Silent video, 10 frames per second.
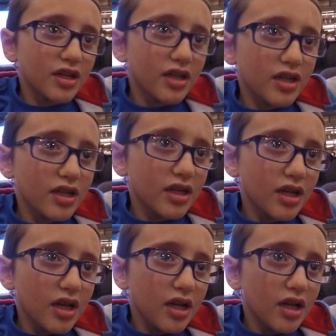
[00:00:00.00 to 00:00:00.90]
Who were your
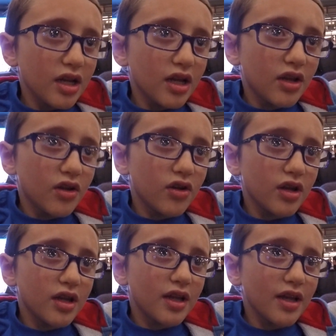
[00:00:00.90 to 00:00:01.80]
favourite
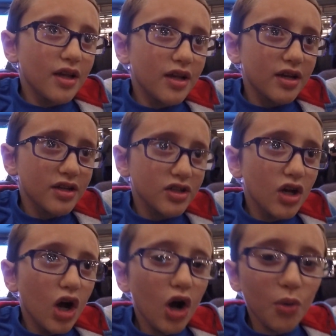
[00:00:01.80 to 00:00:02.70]
characters?
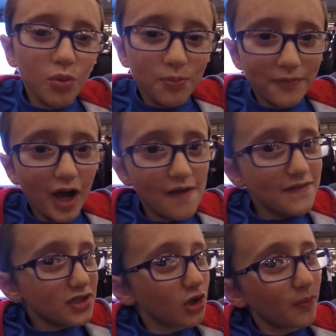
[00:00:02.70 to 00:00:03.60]
Oh, I have
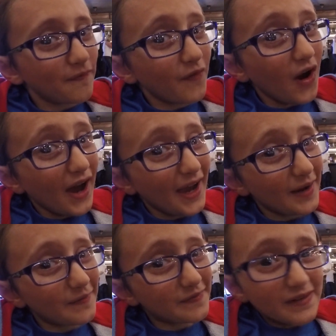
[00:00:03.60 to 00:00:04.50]
a top
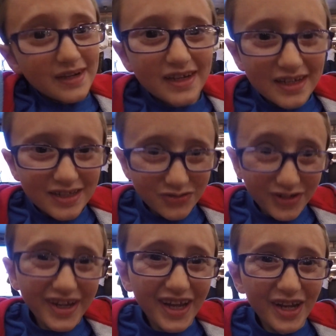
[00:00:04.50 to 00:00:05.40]
five. Can
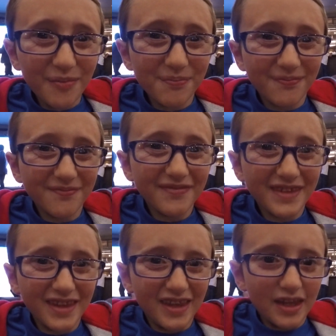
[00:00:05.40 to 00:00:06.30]
you hear them?
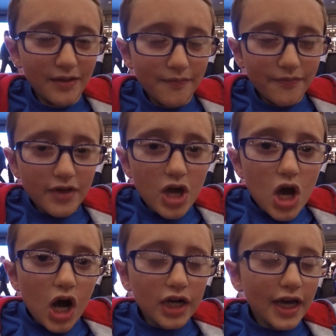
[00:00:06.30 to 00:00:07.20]
Yes.
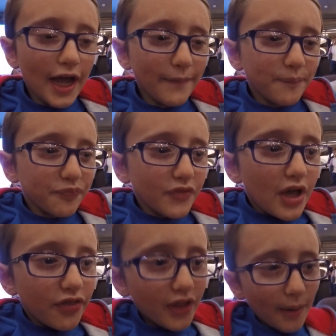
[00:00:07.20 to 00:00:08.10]
Okay,
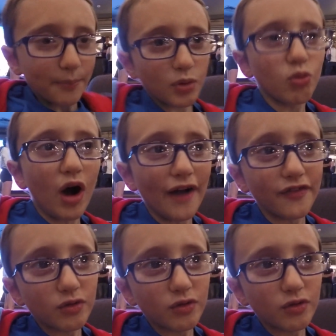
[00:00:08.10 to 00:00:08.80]
number one